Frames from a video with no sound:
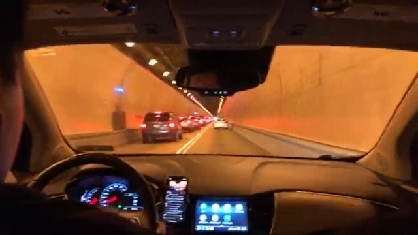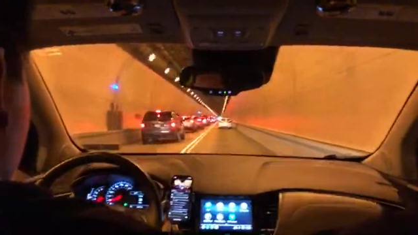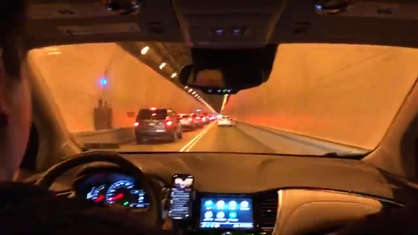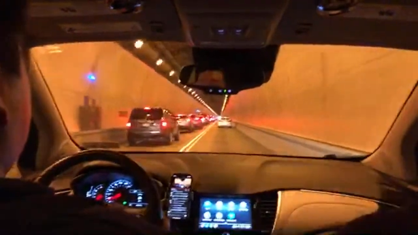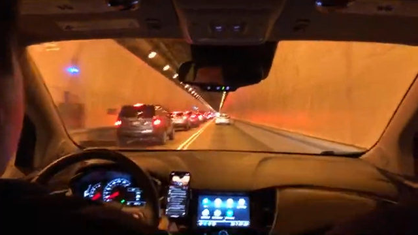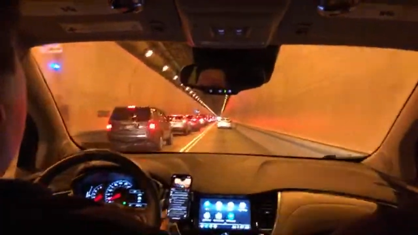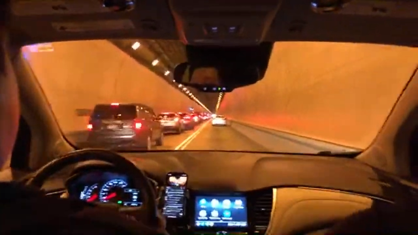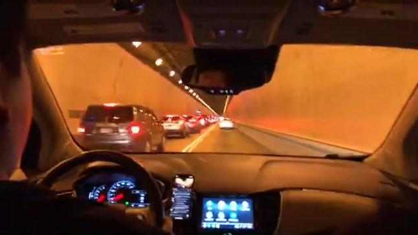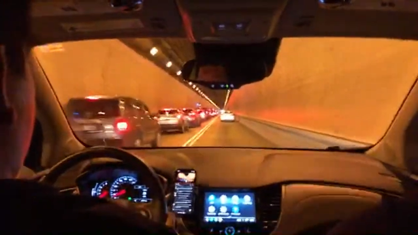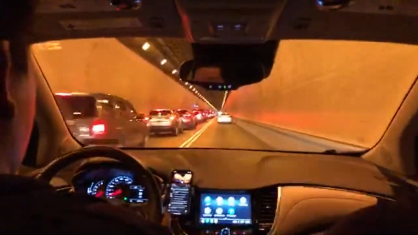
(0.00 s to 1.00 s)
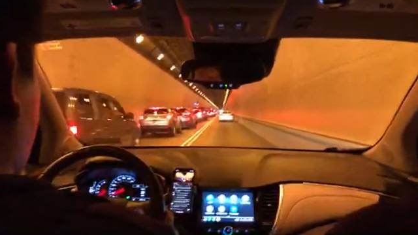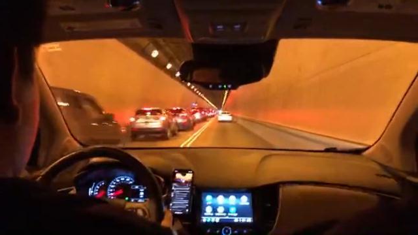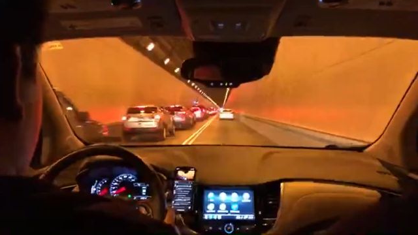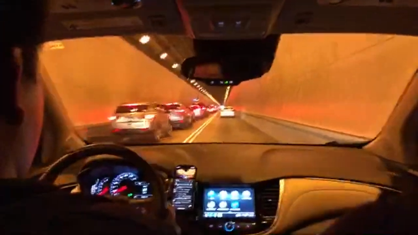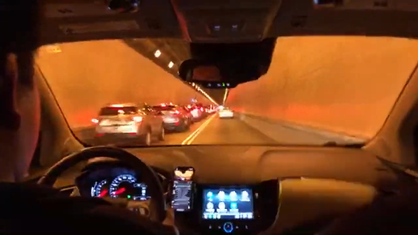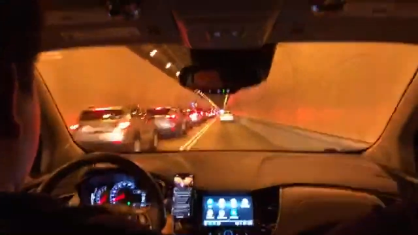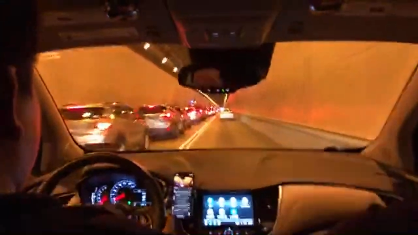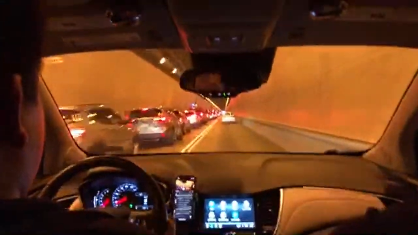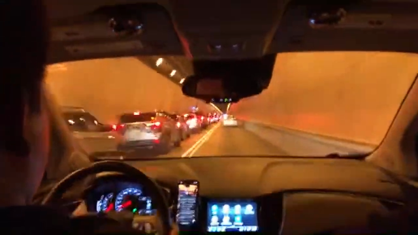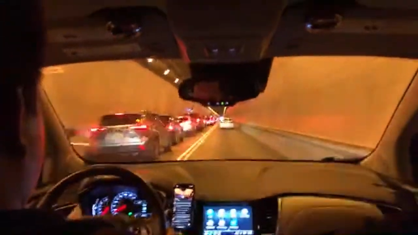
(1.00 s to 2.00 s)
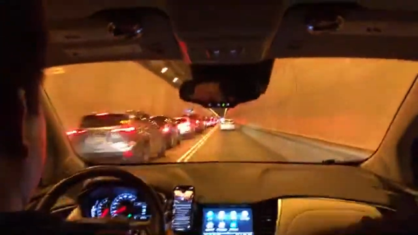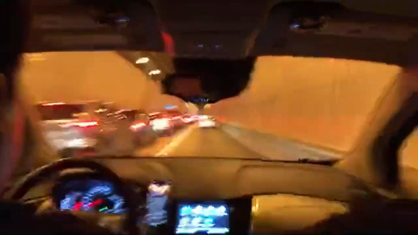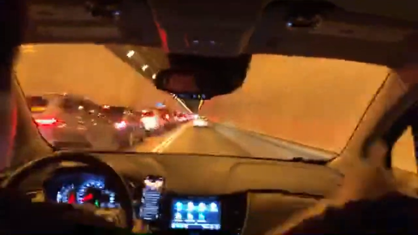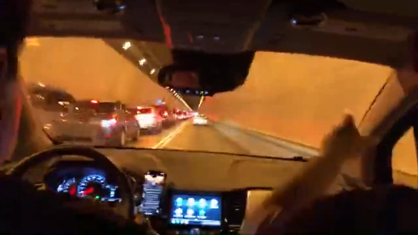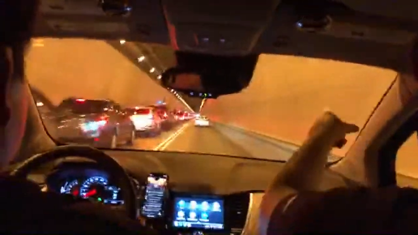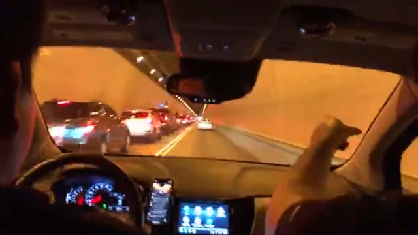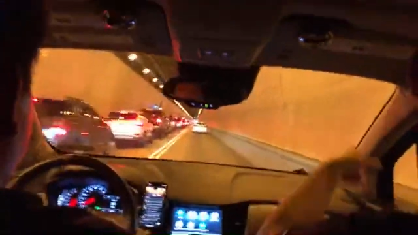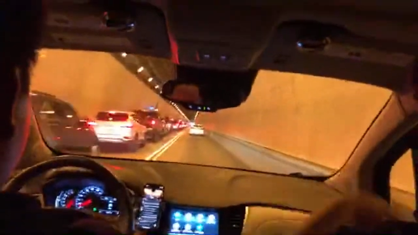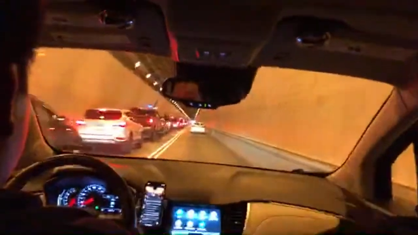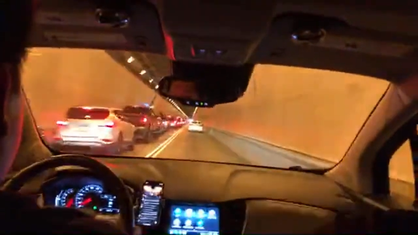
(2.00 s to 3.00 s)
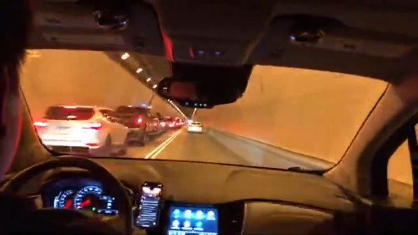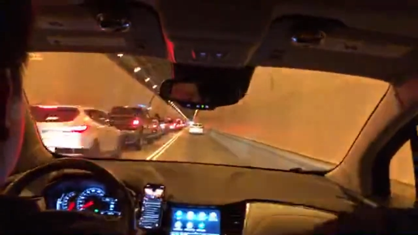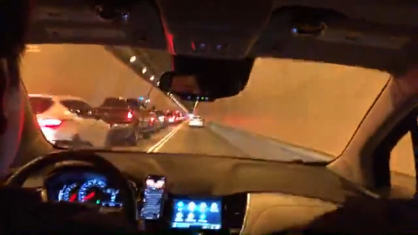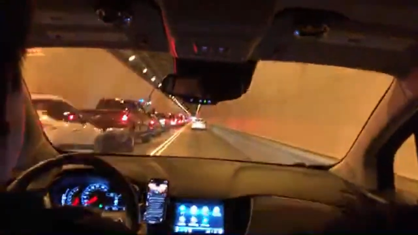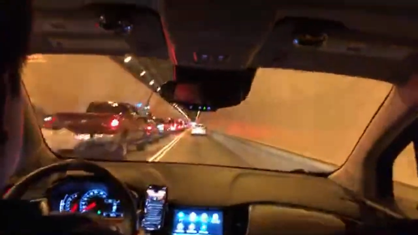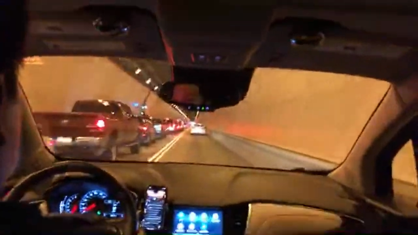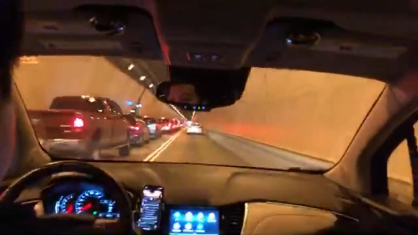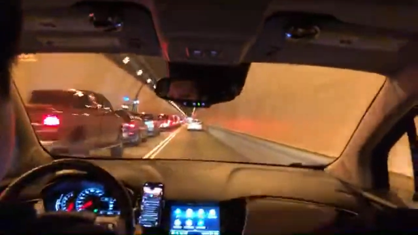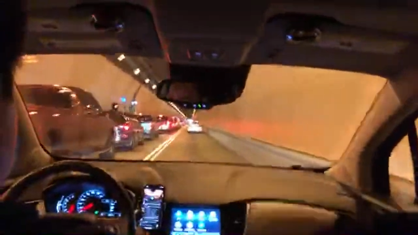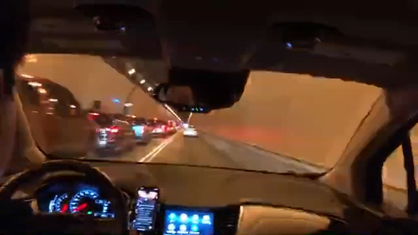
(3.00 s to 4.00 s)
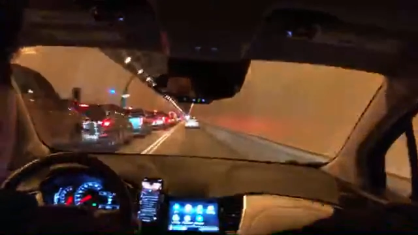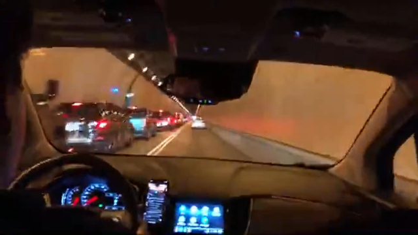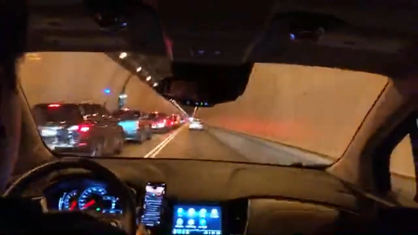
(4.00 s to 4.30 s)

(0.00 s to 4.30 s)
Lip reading: No face is visible, so there are no lips to read.